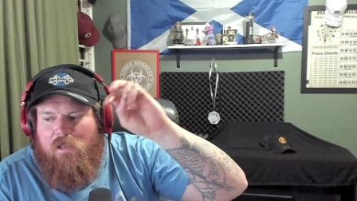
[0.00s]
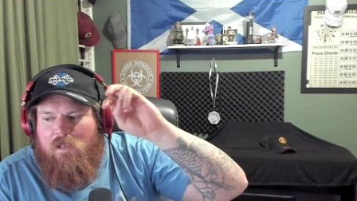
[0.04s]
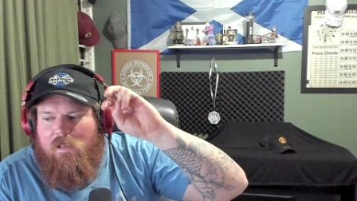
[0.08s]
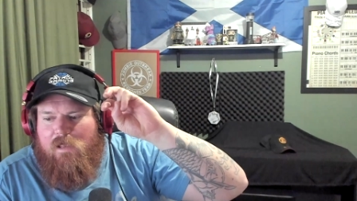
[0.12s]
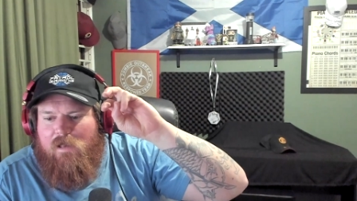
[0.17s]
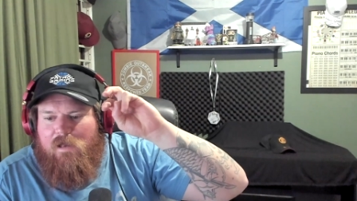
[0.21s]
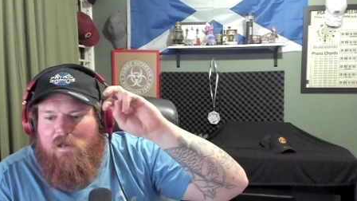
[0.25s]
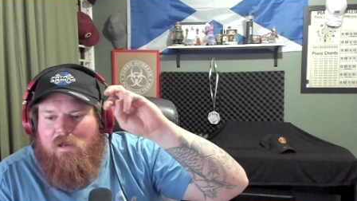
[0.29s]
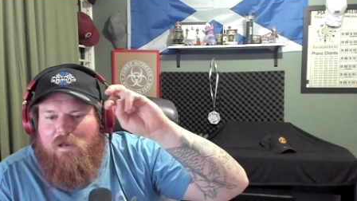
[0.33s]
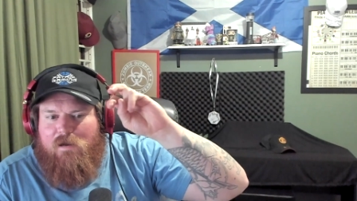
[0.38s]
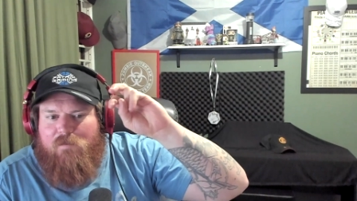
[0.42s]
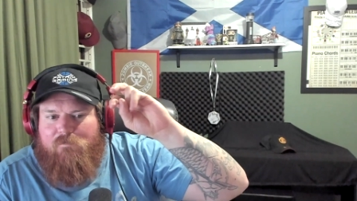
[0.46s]

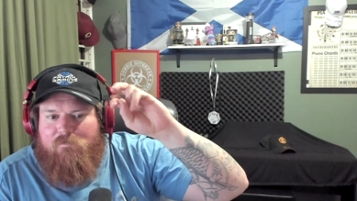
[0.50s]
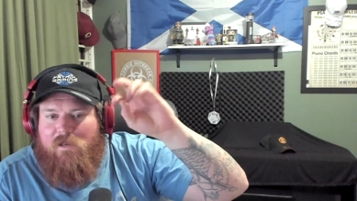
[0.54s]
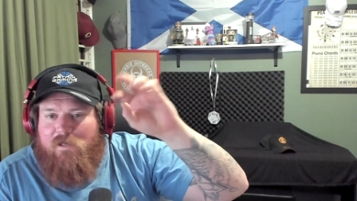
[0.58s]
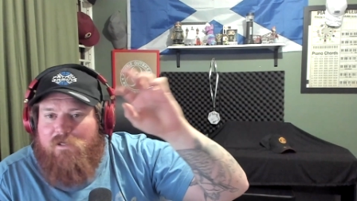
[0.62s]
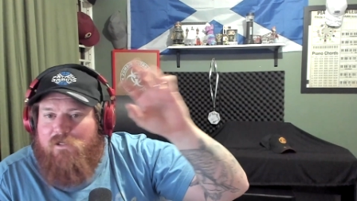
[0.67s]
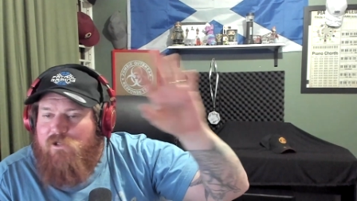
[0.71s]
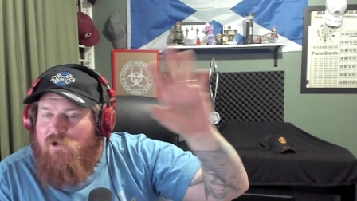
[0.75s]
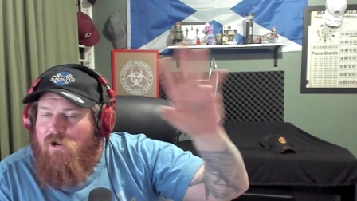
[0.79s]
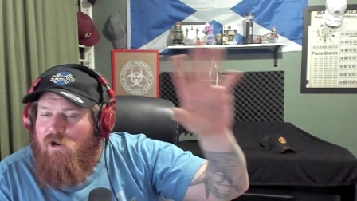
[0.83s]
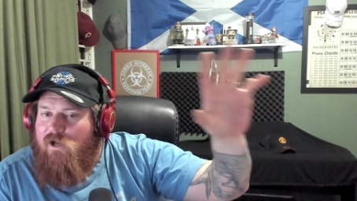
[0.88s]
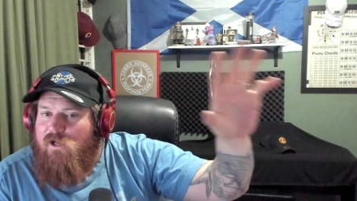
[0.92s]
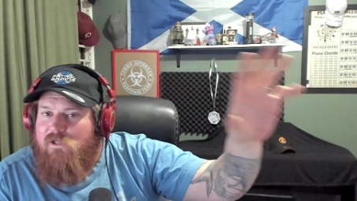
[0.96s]
and
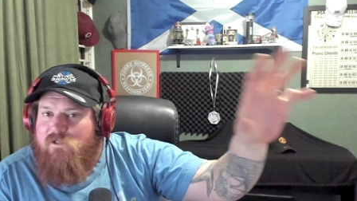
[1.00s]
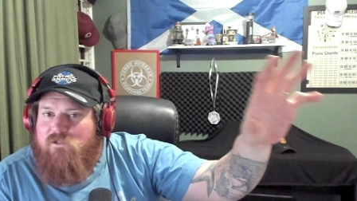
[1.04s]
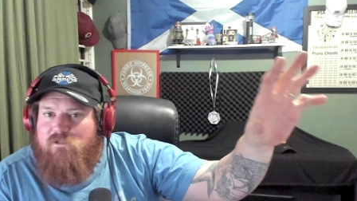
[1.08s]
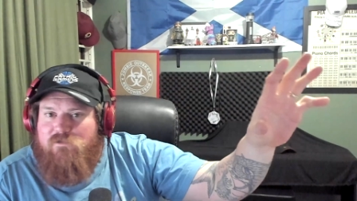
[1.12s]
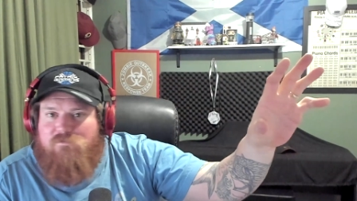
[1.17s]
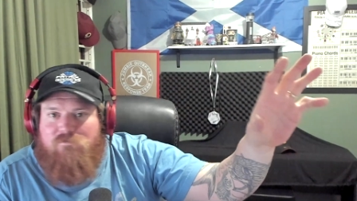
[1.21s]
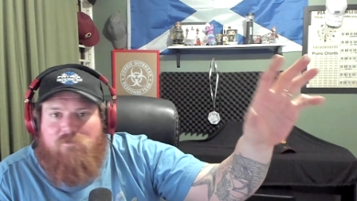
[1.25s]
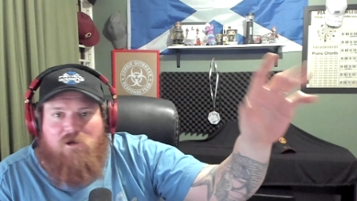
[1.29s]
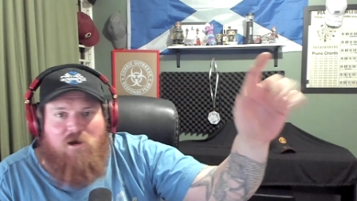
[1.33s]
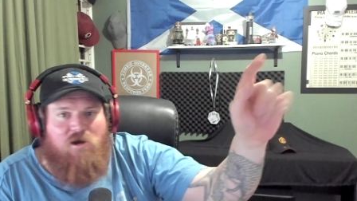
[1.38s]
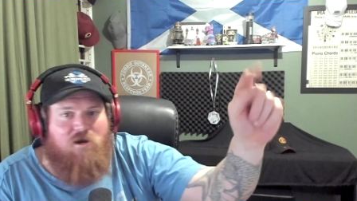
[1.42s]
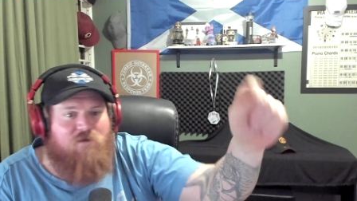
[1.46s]
guys,
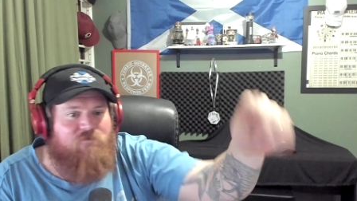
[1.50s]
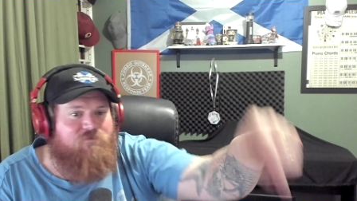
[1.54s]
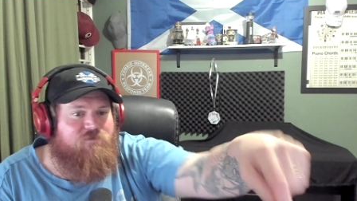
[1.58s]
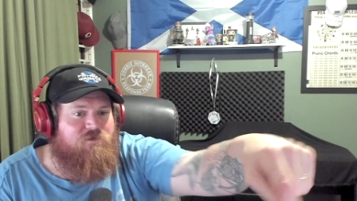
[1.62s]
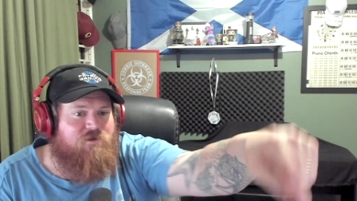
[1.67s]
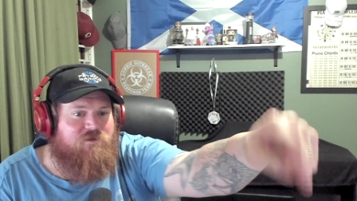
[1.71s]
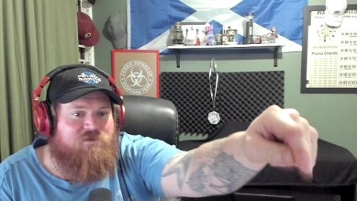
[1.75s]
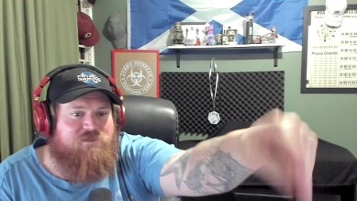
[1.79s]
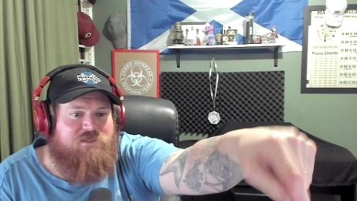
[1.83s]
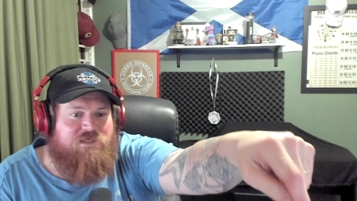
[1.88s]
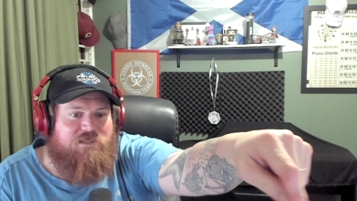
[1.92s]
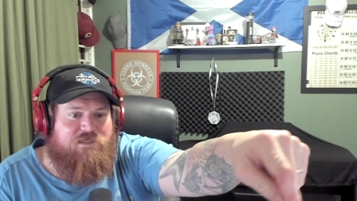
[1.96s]
hopefully I'll
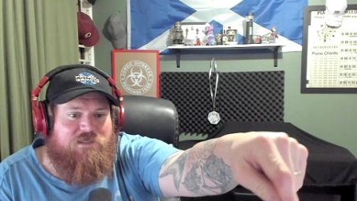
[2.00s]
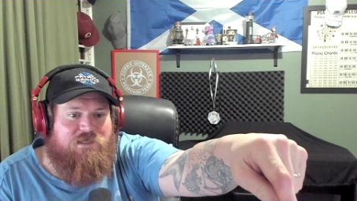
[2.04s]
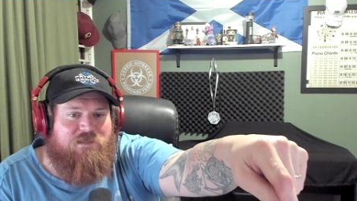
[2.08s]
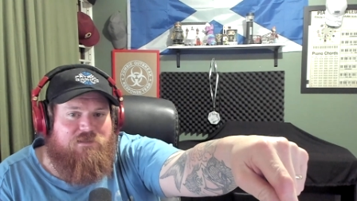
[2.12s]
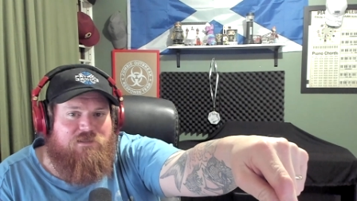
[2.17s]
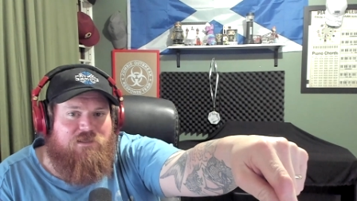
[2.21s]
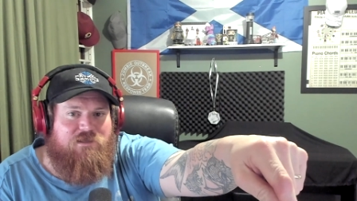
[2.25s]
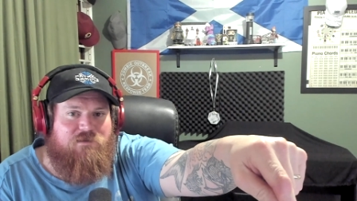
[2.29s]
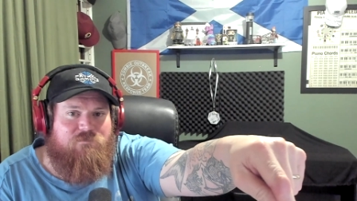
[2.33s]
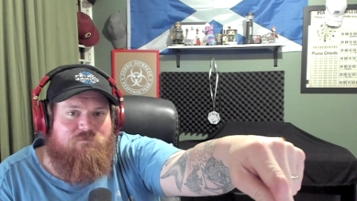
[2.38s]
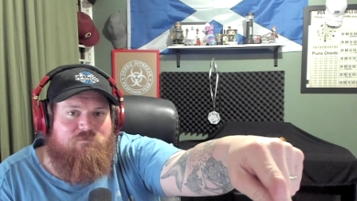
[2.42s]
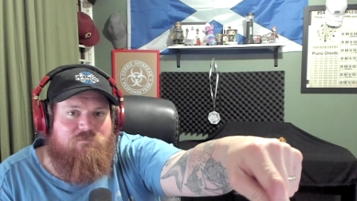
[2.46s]
see you down
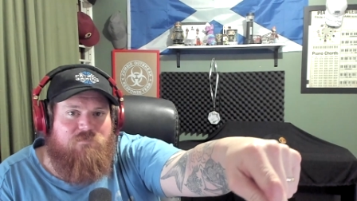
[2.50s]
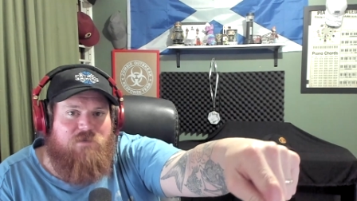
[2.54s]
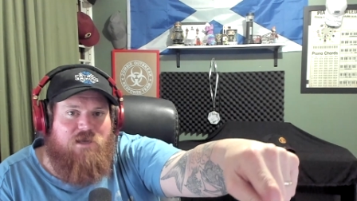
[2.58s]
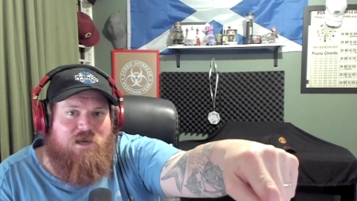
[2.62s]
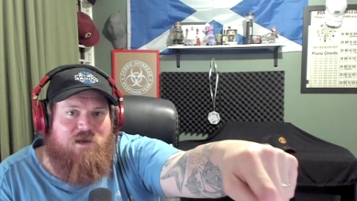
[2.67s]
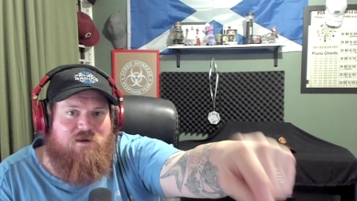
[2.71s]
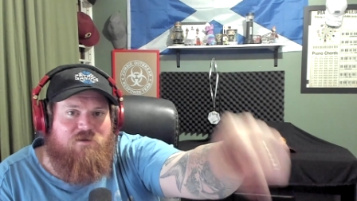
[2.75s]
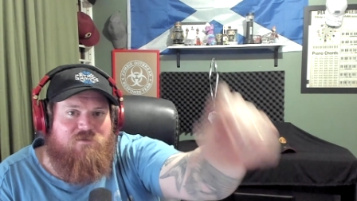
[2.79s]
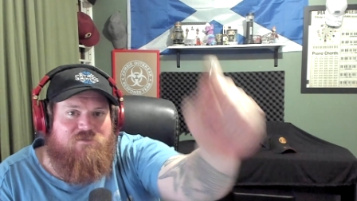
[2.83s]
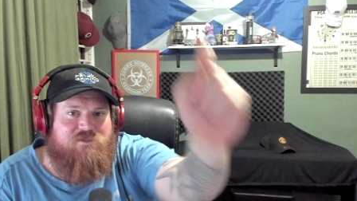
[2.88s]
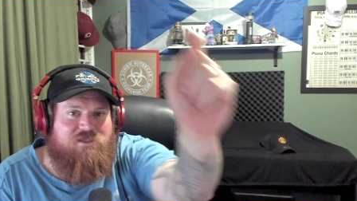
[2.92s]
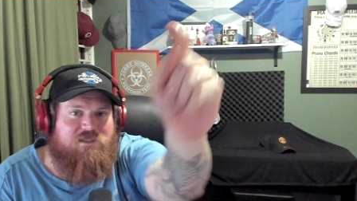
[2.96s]
there,
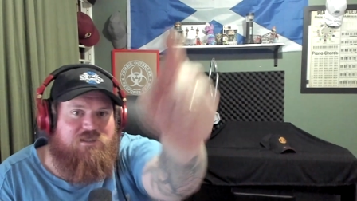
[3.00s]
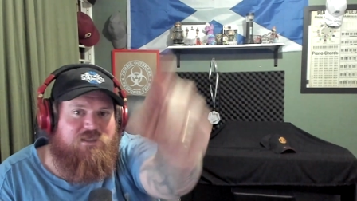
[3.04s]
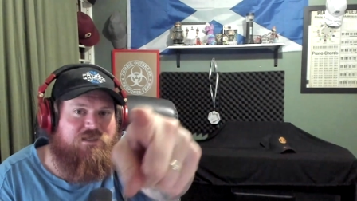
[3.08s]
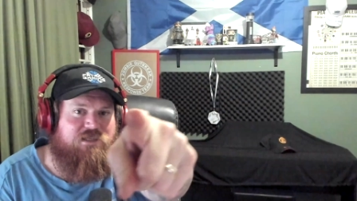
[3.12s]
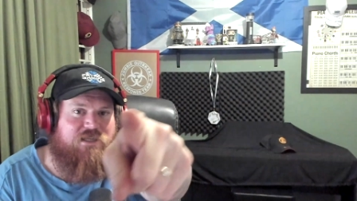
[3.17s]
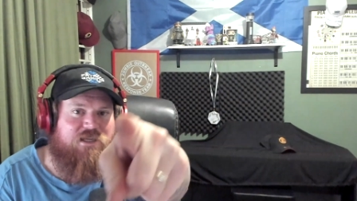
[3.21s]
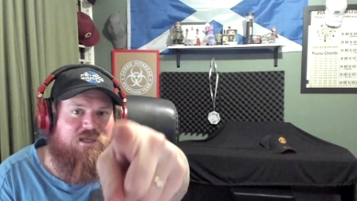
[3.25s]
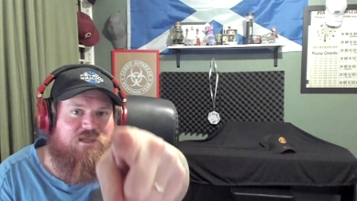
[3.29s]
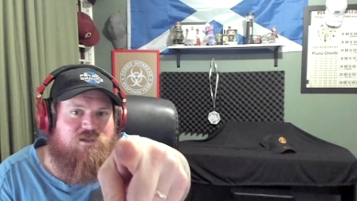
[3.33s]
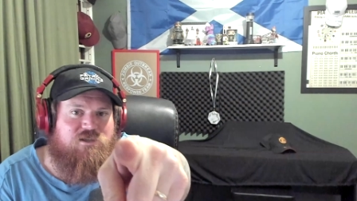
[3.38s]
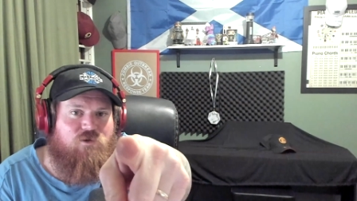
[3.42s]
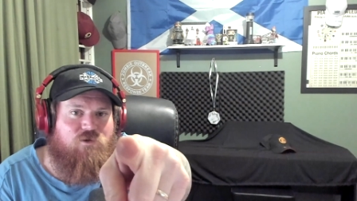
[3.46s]
and I'll see you in the
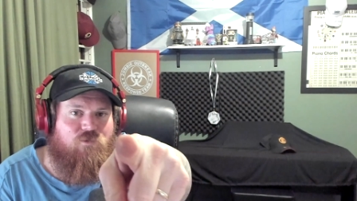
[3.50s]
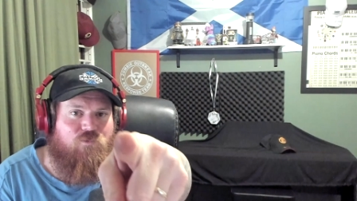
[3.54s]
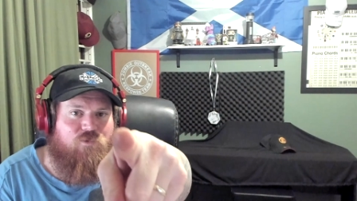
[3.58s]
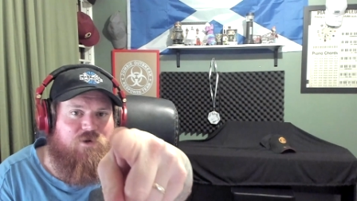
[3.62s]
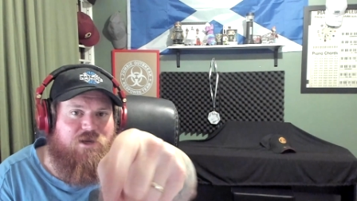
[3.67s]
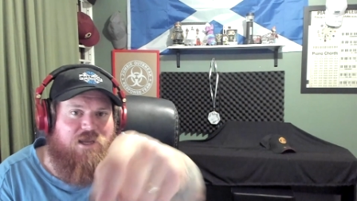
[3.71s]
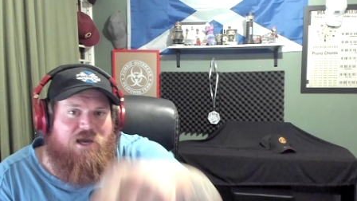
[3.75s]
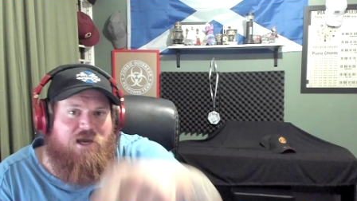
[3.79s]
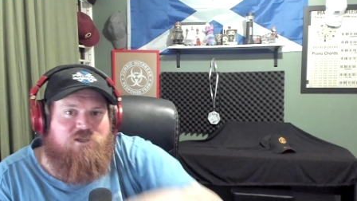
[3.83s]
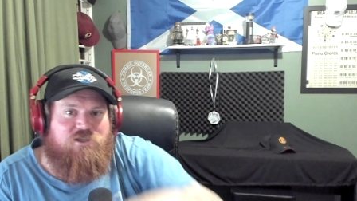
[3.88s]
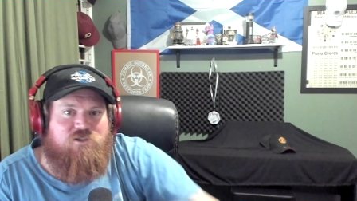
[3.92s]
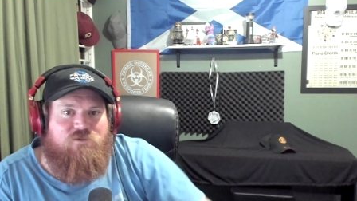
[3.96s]
next
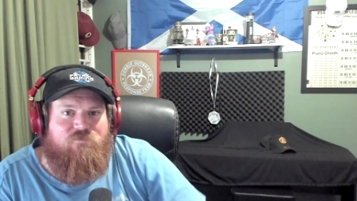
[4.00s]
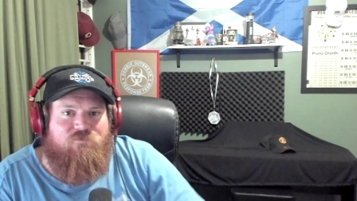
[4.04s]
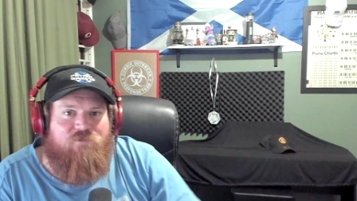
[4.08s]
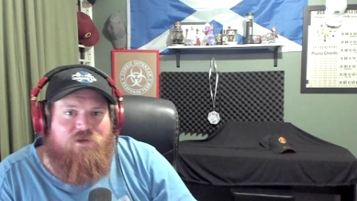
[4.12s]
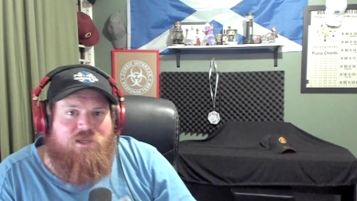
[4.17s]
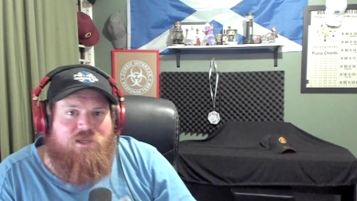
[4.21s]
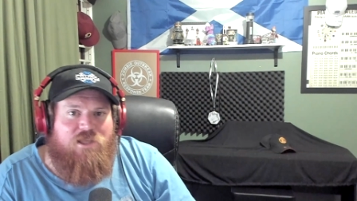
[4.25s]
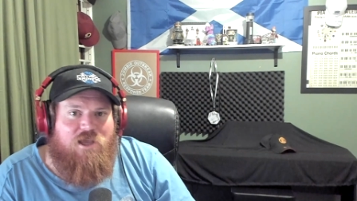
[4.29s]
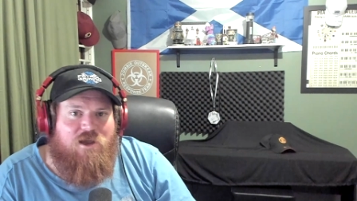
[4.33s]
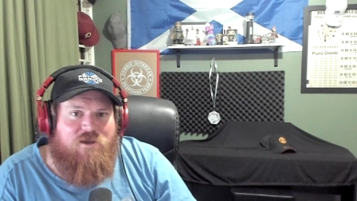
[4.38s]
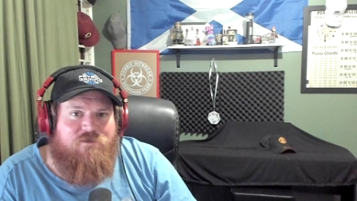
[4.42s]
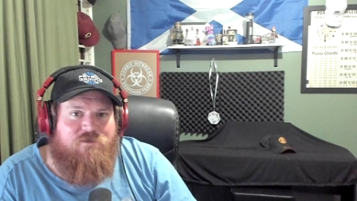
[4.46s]
reaction
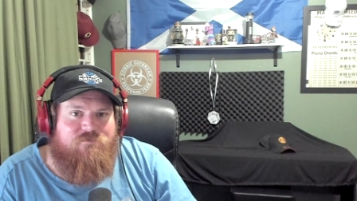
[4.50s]
video.